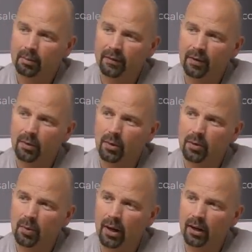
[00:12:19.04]
for the
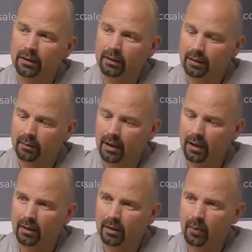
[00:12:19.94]
most part,
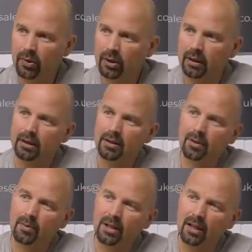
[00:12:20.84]
yeah, they're pretty
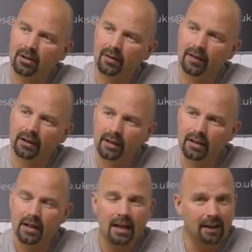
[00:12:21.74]
substantial
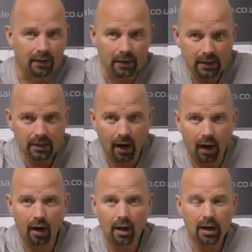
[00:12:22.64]
filters. These
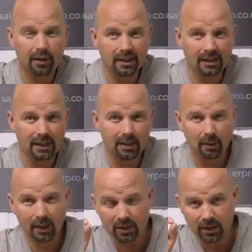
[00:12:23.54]
are the
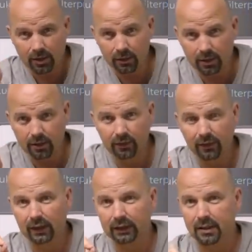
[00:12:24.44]
same as SunSun
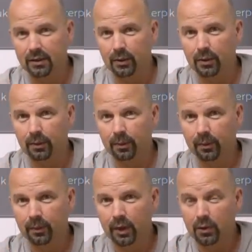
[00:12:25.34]
filters though.
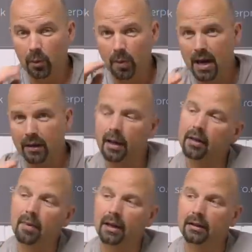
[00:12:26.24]
So bear that
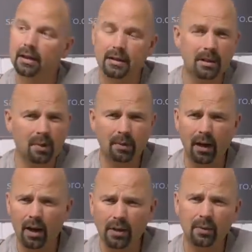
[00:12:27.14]
in mind. I see people
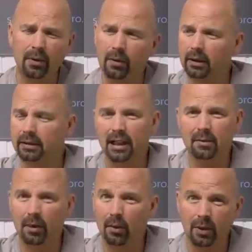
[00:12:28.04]
arguing all the time
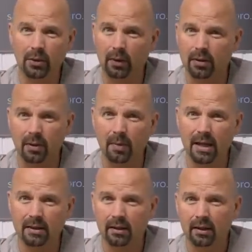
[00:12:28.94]
about which one's the
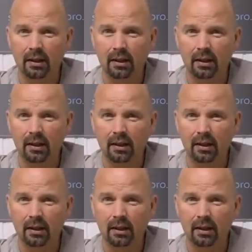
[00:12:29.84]
best.